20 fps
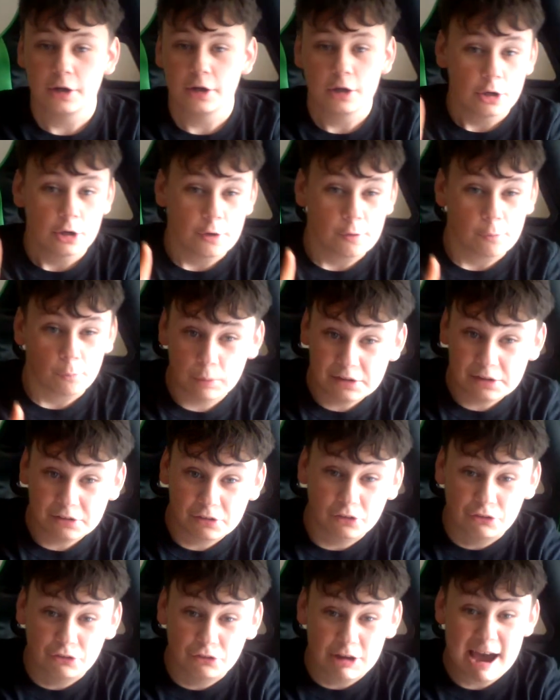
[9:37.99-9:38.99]
Winter's
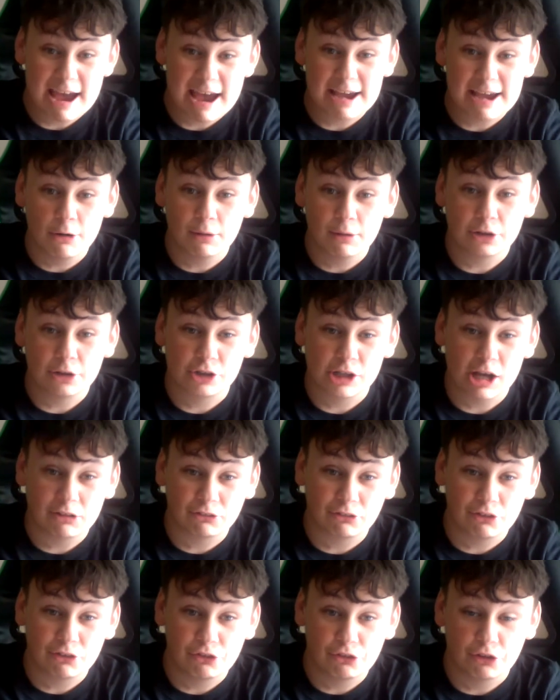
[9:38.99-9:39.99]
Tale at
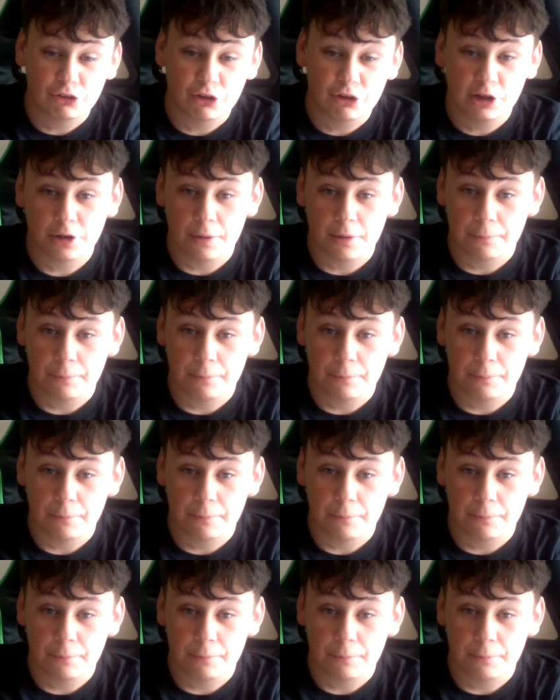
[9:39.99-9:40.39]
Chessington.